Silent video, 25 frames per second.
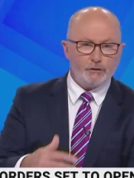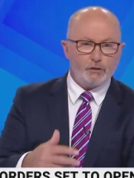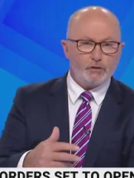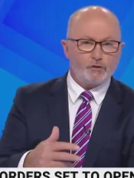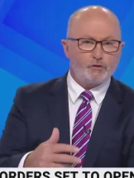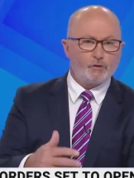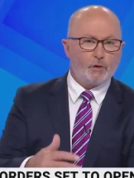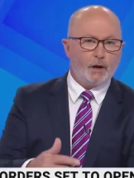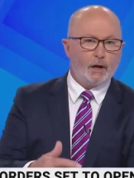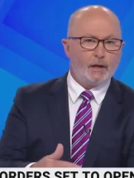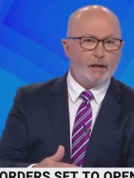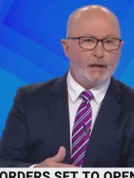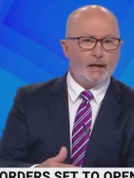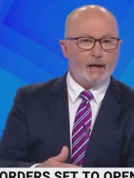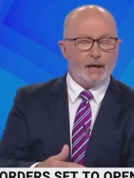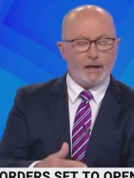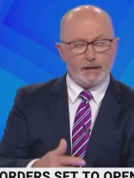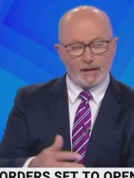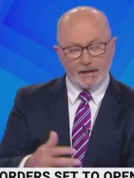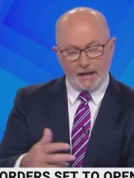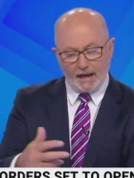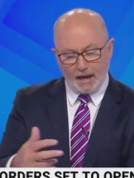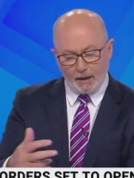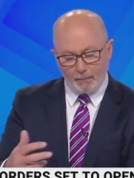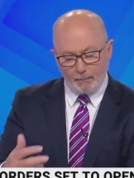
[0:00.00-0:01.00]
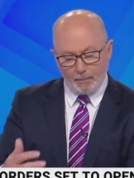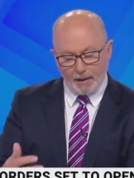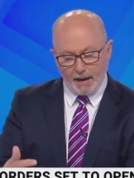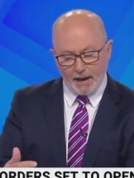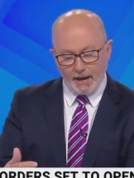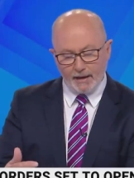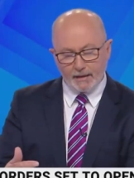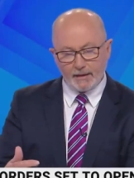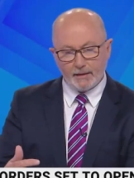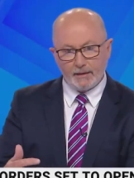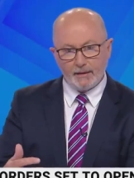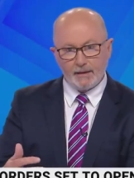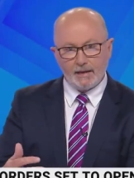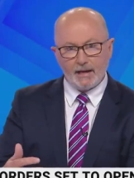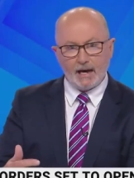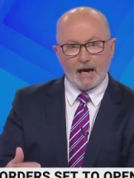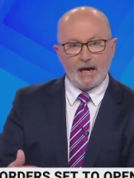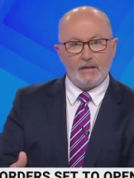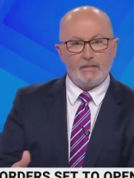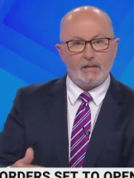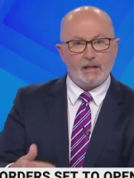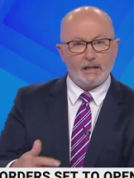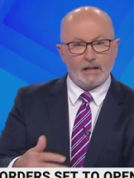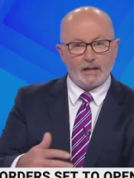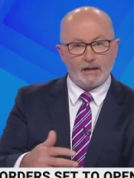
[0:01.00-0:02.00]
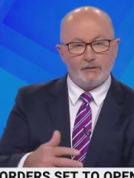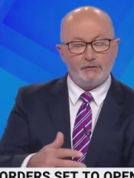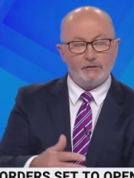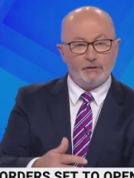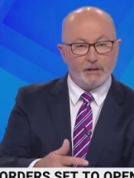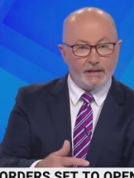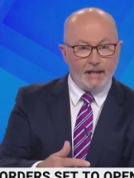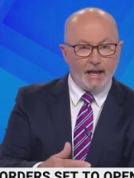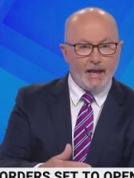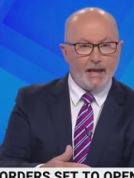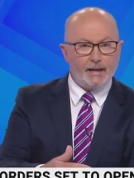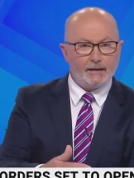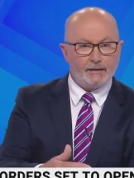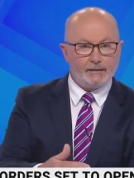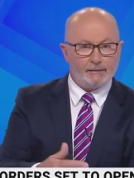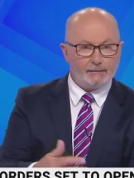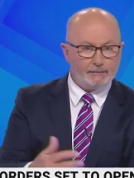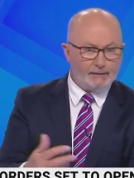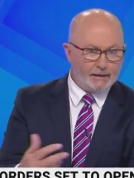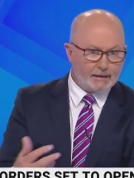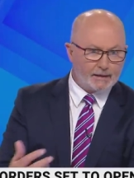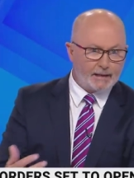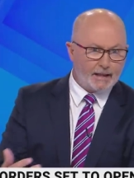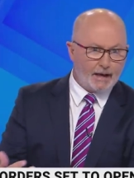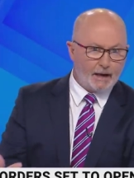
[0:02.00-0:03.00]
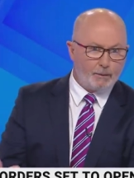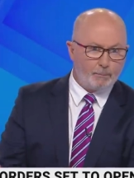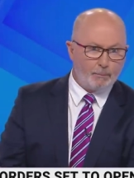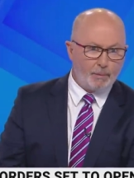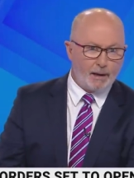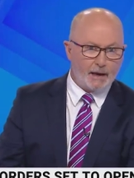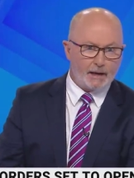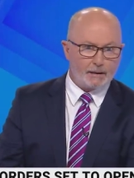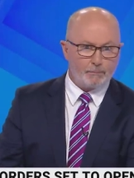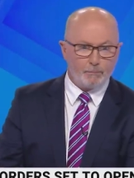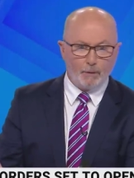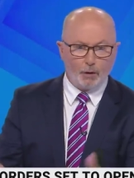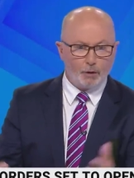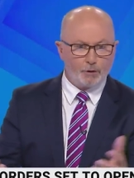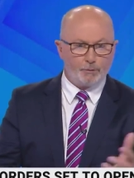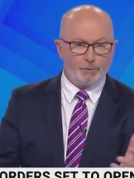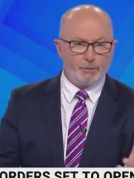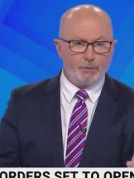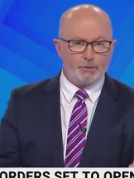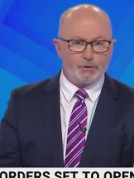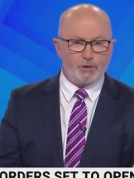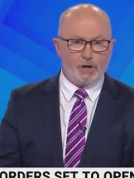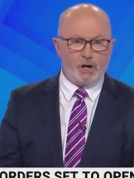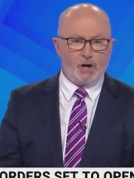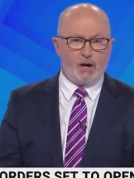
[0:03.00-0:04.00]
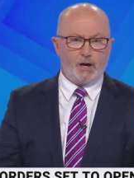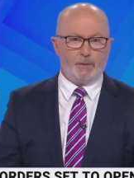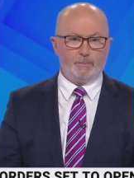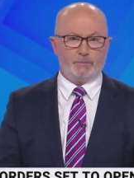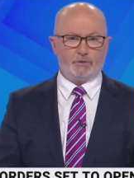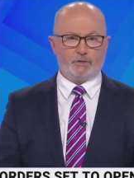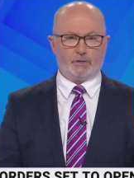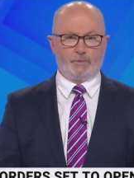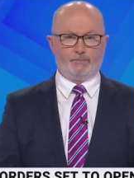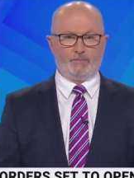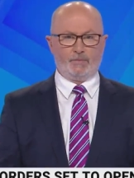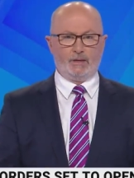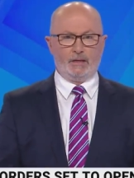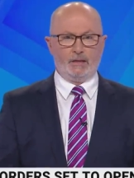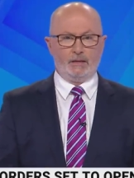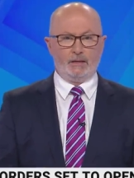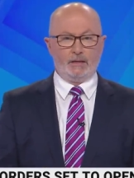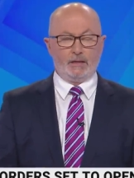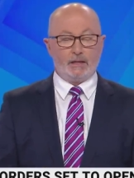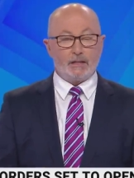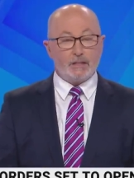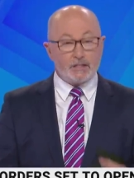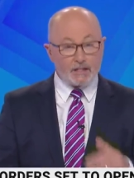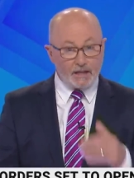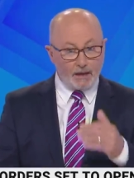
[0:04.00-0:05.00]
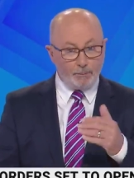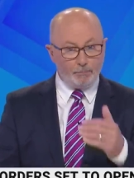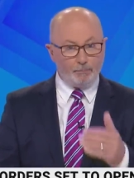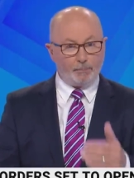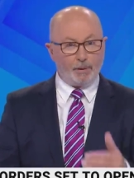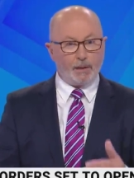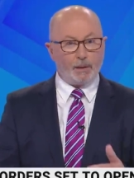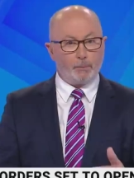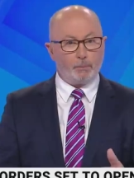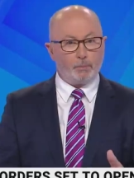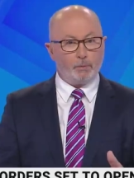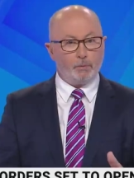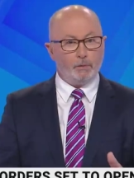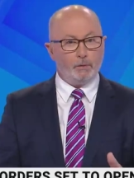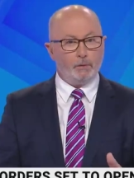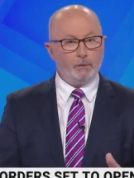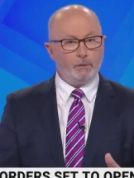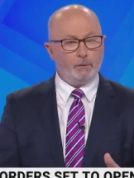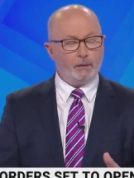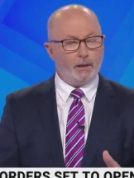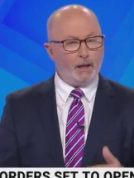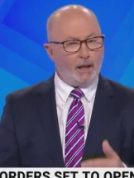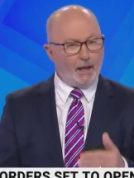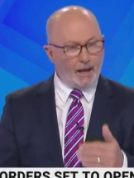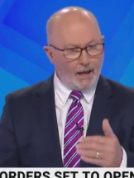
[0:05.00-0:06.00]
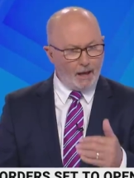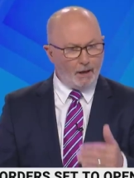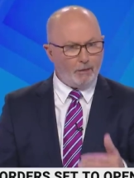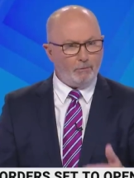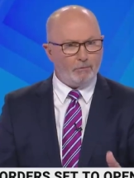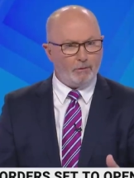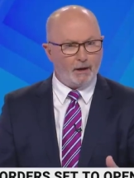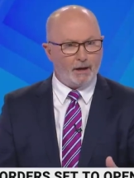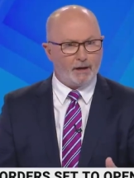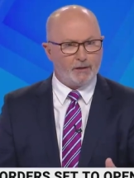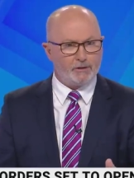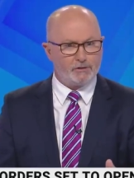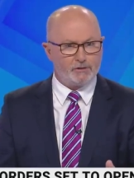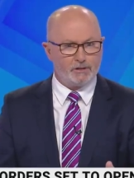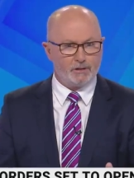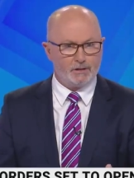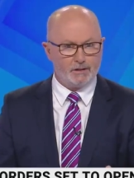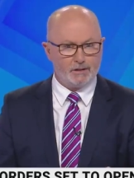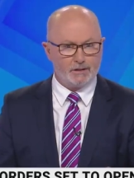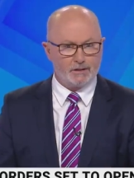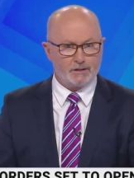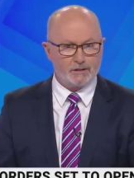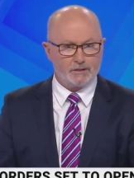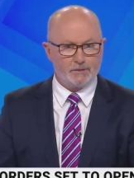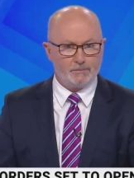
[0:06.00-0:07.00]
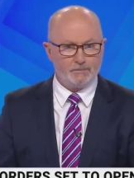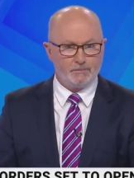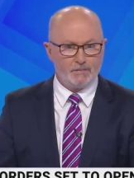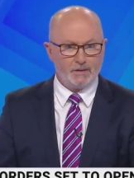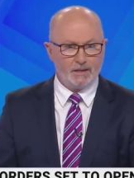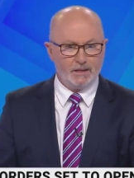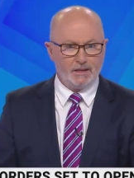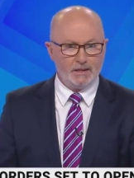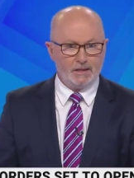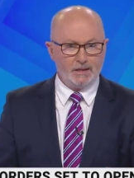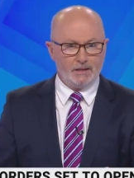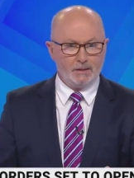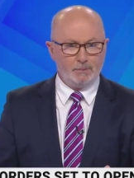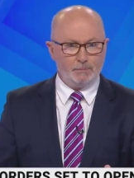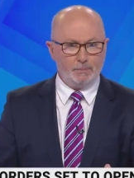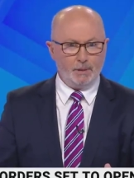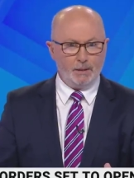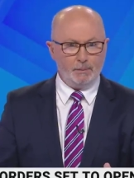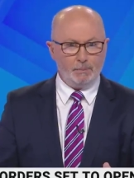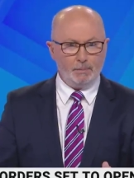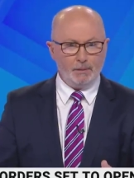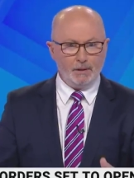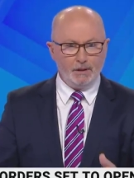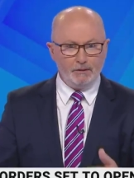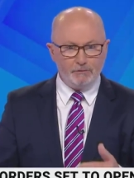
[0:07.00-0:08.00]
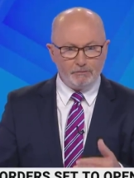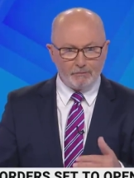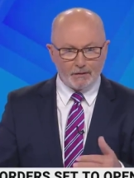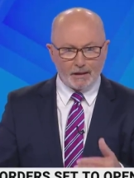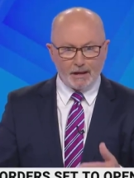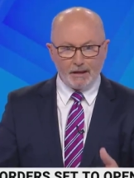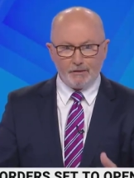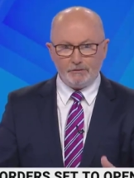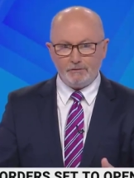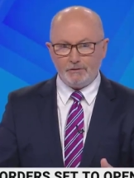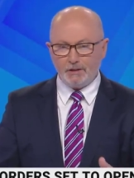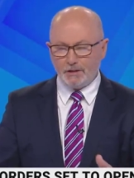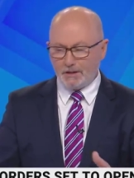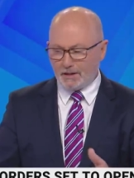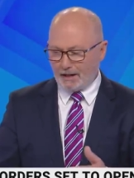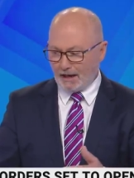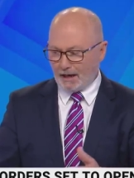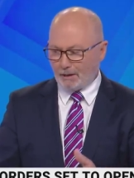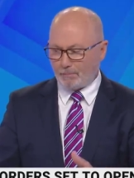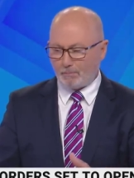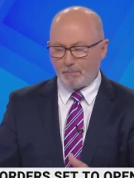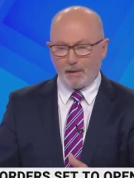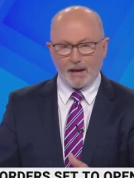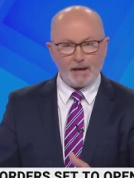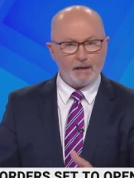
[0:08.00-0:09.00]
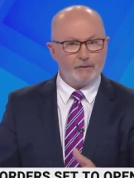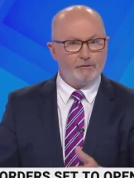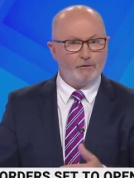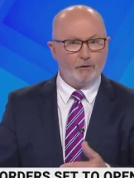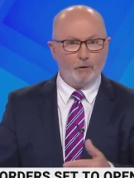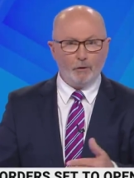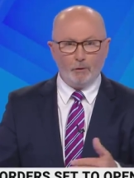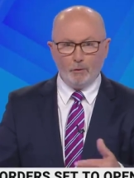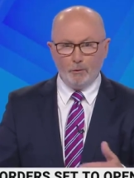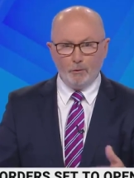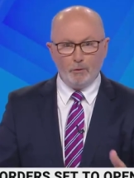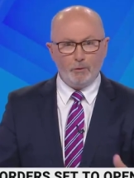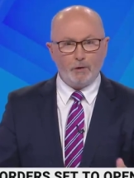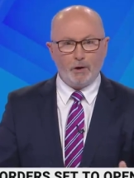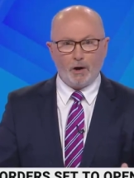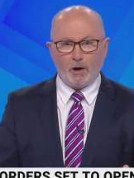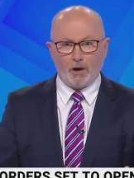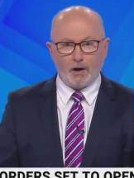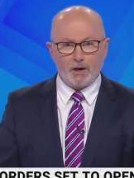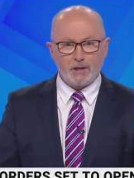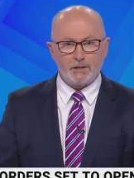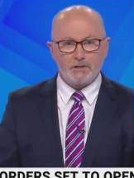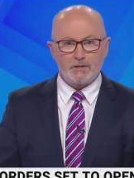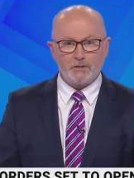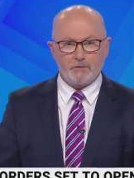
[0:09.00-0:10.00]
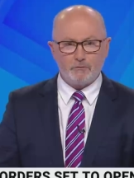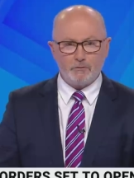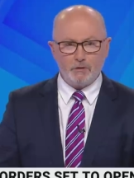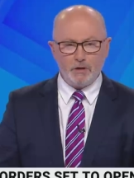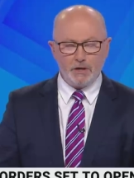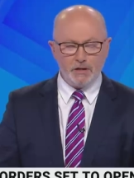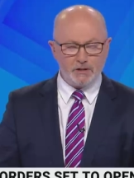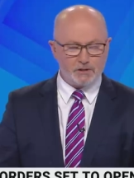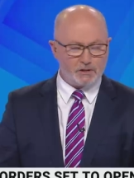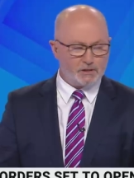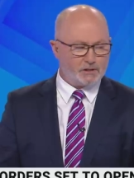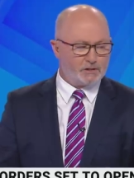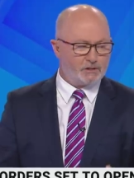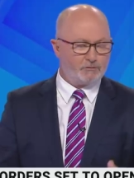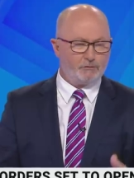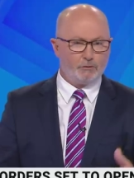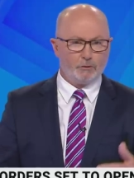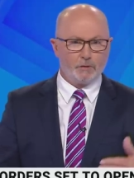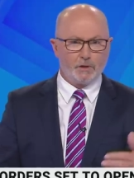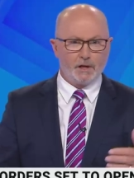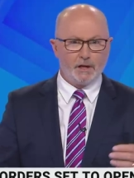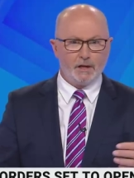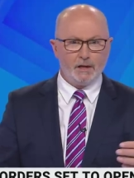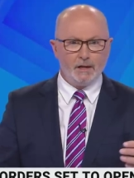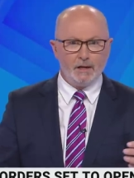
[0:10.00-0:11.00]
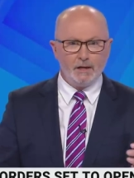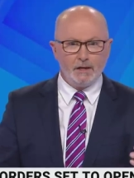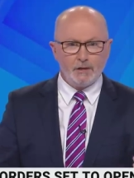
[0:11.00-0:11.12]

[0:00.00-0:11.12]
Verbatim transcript: Australia and come back, and then left again and come back multiple times. And some people are outraged at this. People have left and come back for all kinds of reasons, for their